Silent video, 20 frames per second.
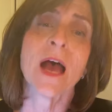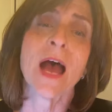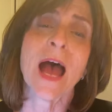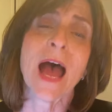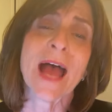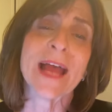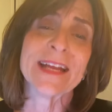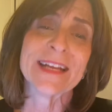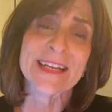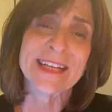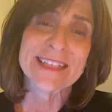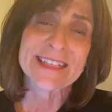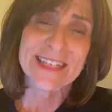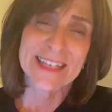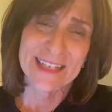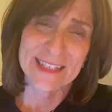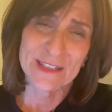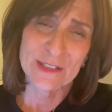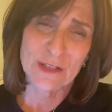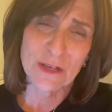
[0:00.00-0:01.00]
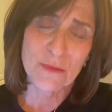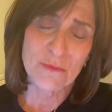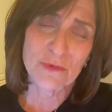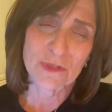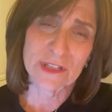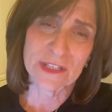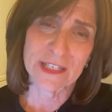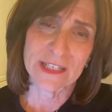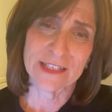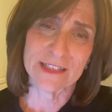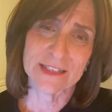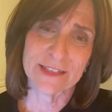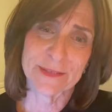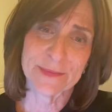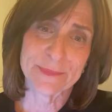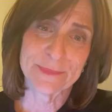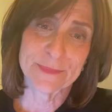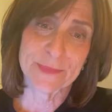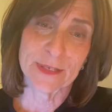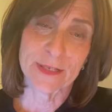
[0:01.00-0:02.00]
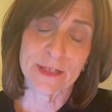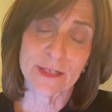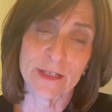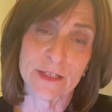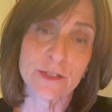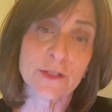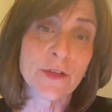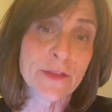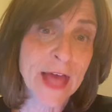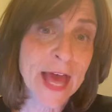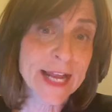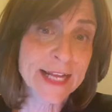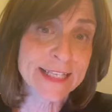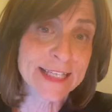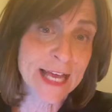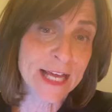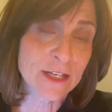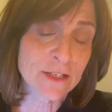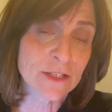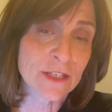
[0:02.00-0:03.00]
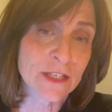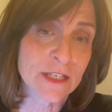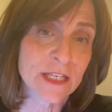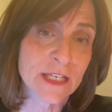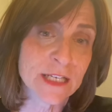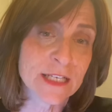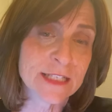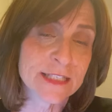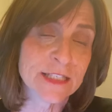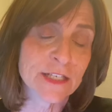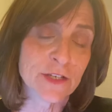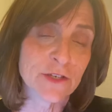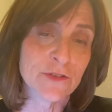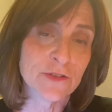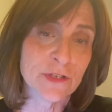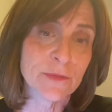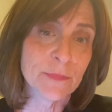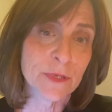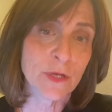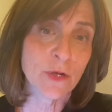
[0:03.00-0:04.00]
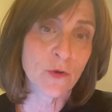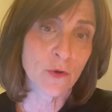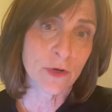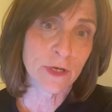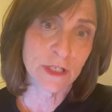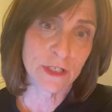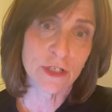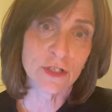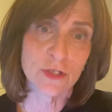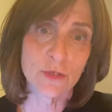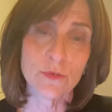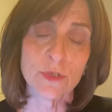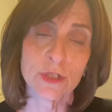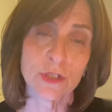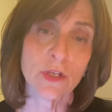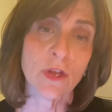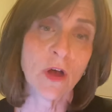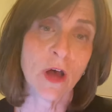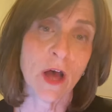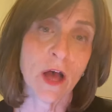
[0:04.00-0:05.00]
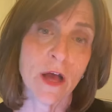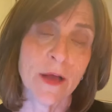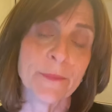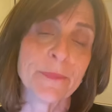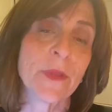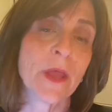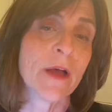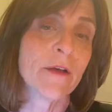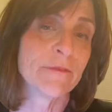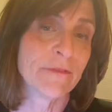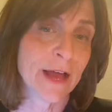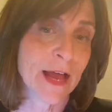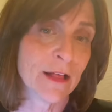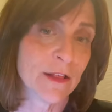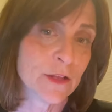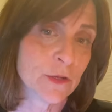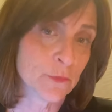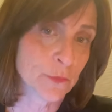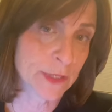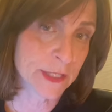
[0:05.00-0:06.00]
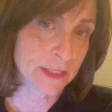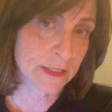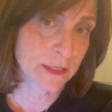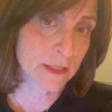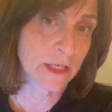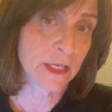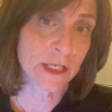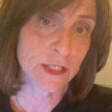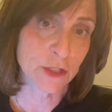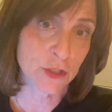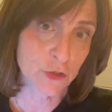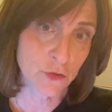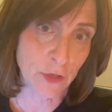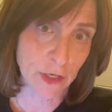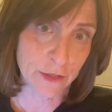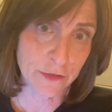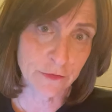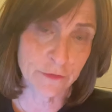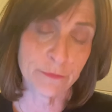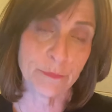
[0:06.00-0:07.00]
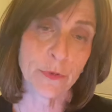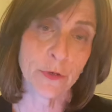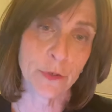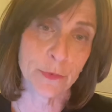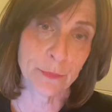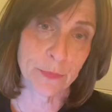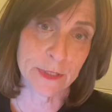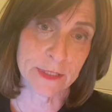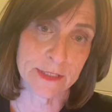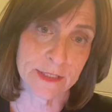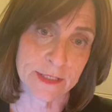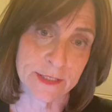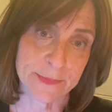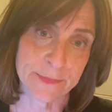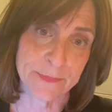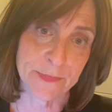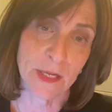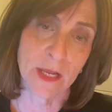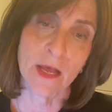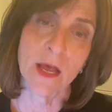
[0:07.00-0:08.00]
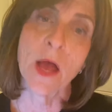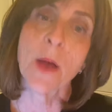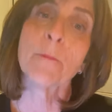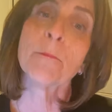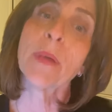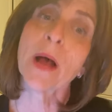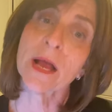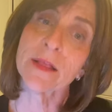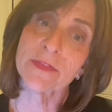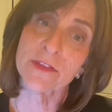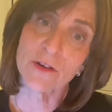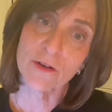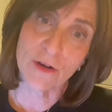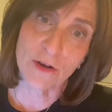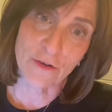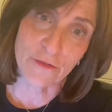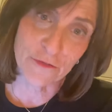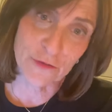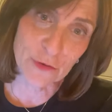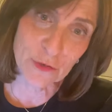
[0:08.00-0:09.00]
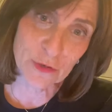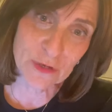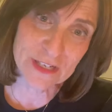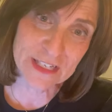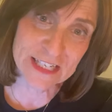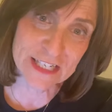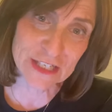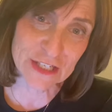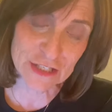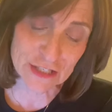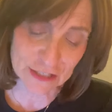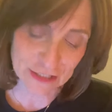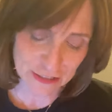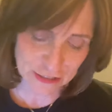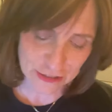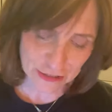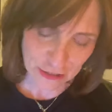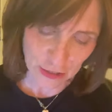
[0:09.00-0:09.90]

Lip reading: I need to get some release. So that is actually considered to be, according to Jewish law, a valid reason, a constructive purpose. But there are a few conditions.